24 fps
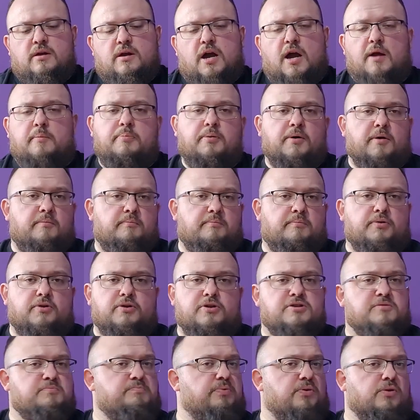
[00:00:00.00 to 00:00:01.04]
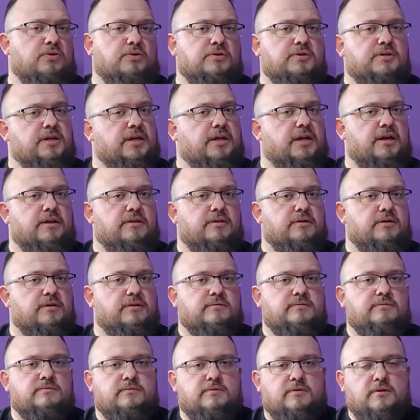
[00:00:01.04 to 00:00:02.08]
I put push pull
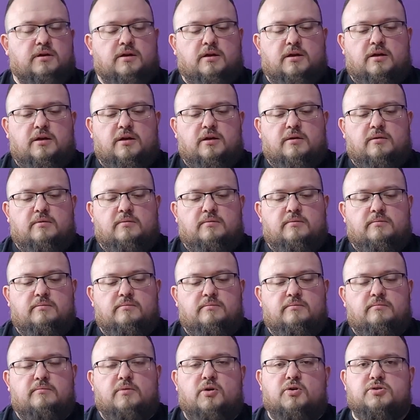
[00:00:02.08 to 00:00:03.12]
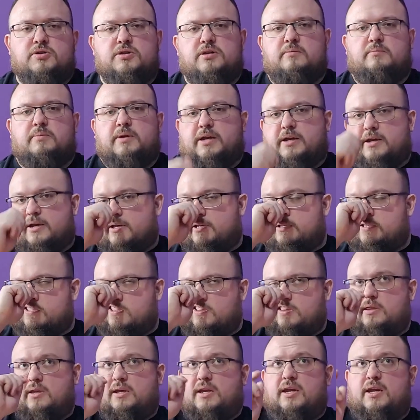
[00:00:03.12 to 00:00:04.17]
together, mostly
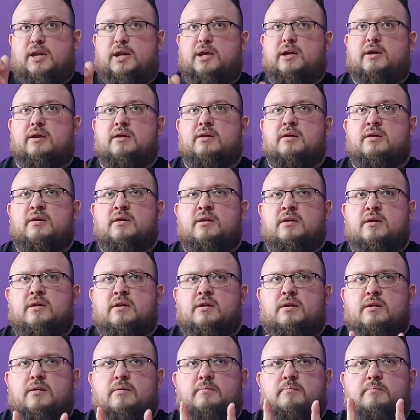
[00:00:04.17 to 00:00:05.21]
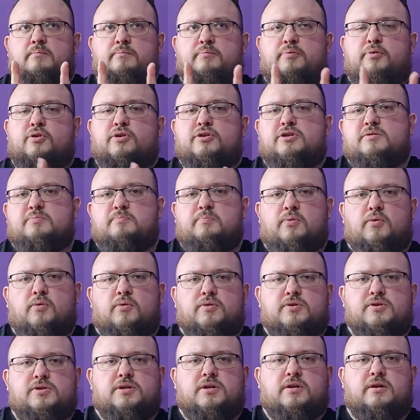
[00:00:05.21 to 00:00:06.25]
because the push
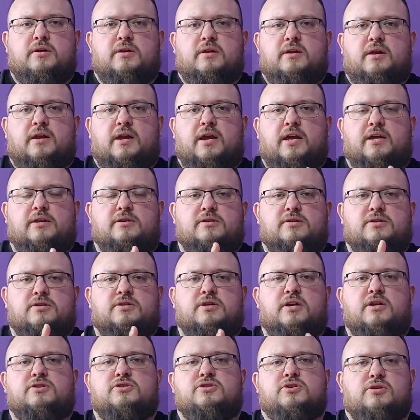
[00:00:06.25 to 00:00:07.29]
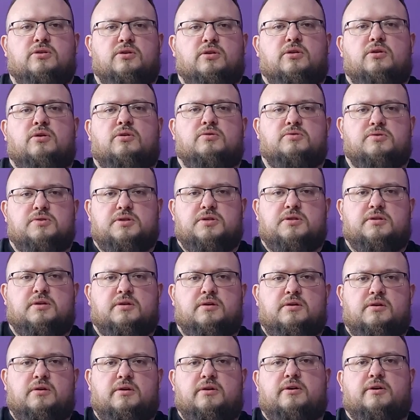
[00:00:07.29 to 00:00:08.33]
portion had such a low
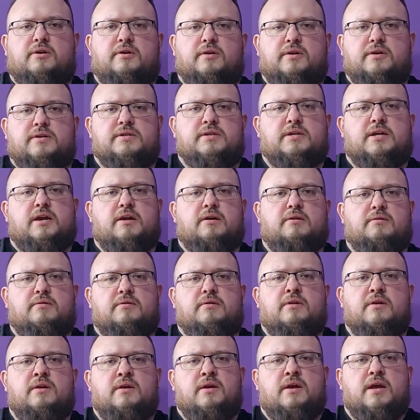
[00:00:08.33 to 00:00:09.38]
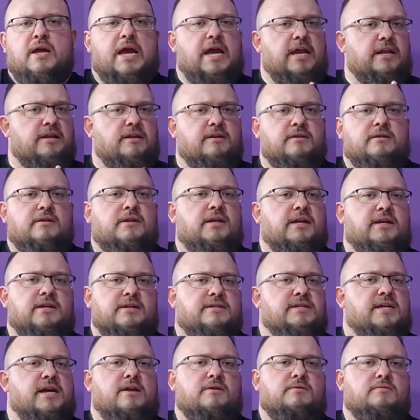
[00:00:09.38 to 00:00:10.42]
occurrence count, and the
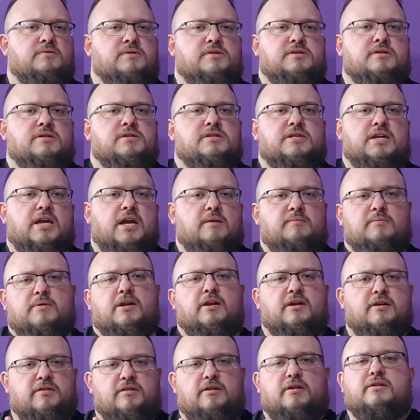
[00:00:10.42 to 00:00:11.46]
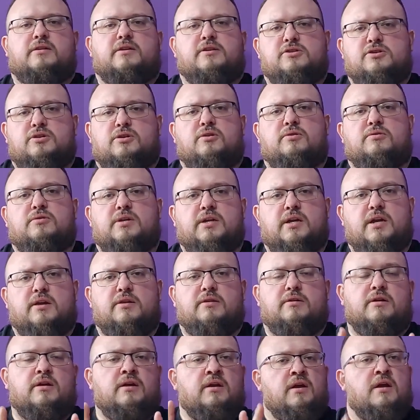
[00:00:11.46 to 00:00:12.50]
intent was the same that I thought they should go
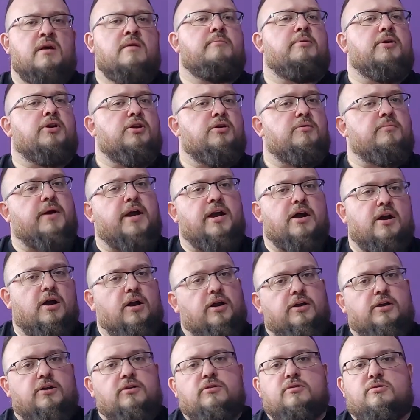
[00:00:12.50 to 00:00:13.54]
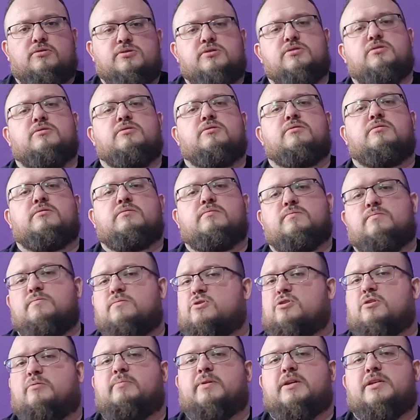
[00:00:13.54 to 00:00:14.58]
together. But you might argue those two
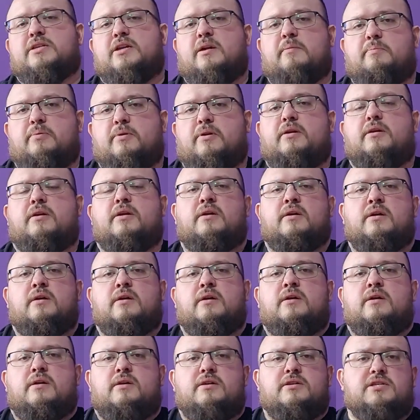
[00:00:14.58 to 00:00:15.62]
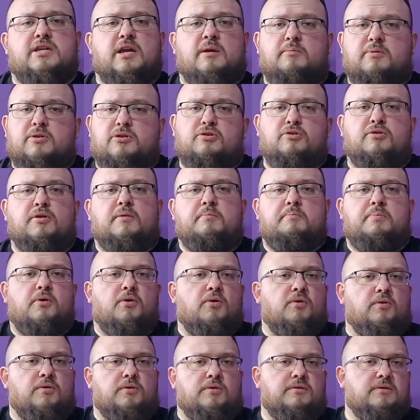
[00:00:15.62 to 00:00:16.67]
should be separate. Same with grip
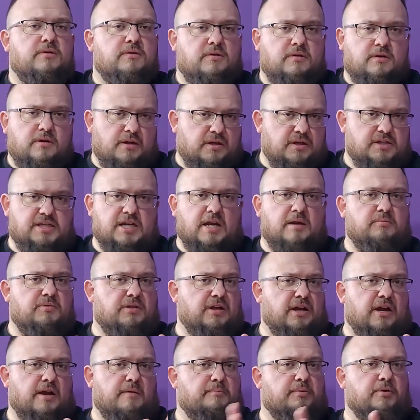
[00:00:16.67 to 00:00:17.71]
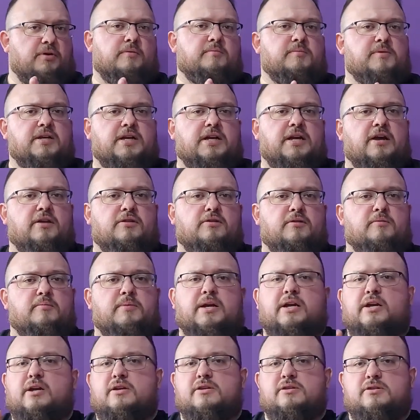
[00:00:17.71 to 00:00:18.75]
hold. Same thing. I put them together
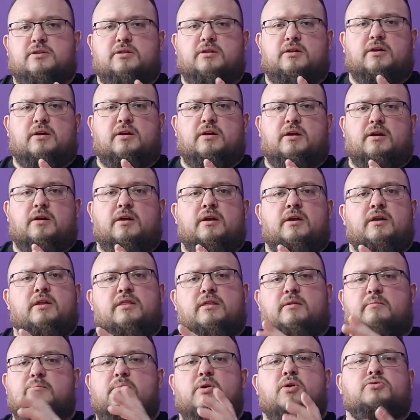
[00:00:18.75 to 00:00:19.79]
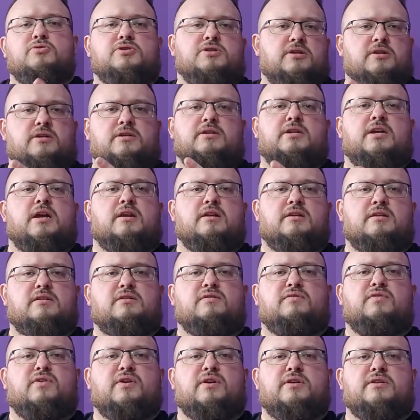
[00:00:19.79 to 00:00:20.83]
because the motion intent
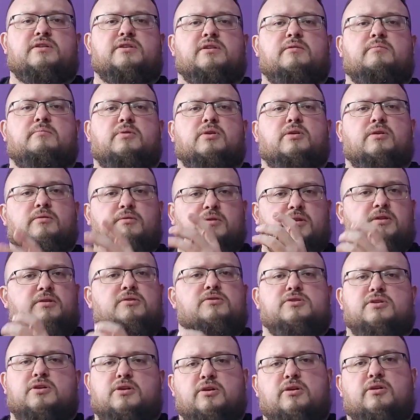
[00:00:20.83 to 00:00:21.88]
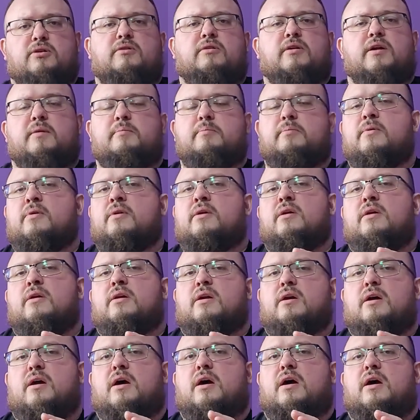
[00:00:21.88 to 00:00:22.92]
is very similar with using your grip.
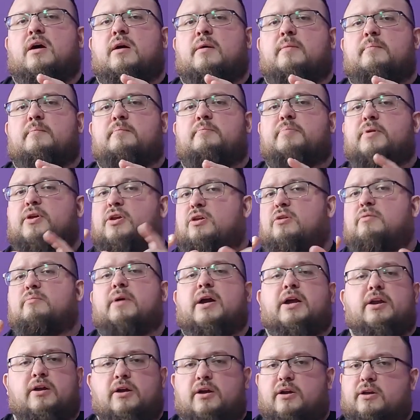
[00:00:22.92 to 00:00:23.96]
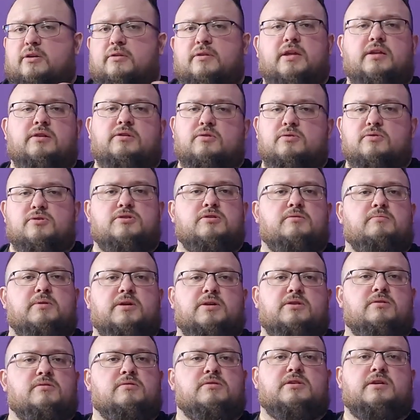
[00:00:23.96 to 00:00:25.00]
But you might argue that those should
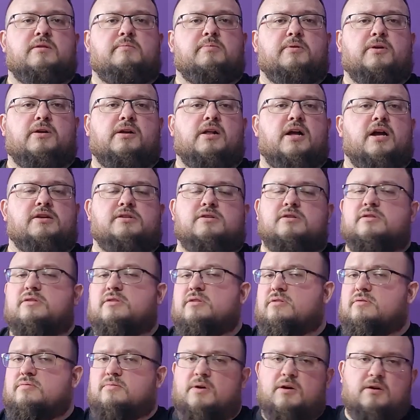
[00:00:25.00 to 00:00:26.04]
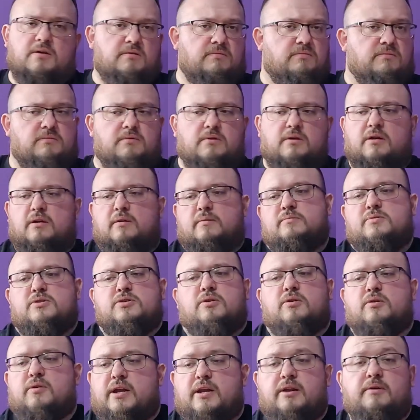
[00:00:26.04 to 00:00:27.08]
be two separate classes as well.
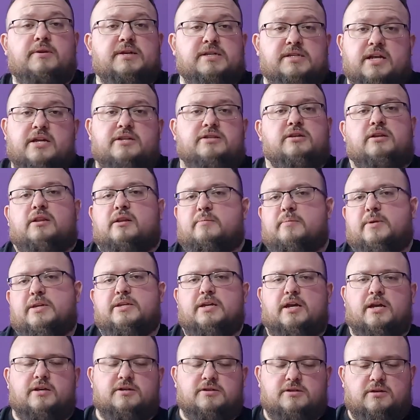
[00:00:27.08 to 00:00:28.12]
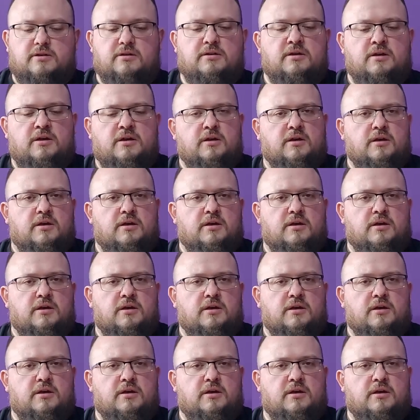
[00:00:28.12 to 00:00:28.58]
So, anyways, that's a limitation.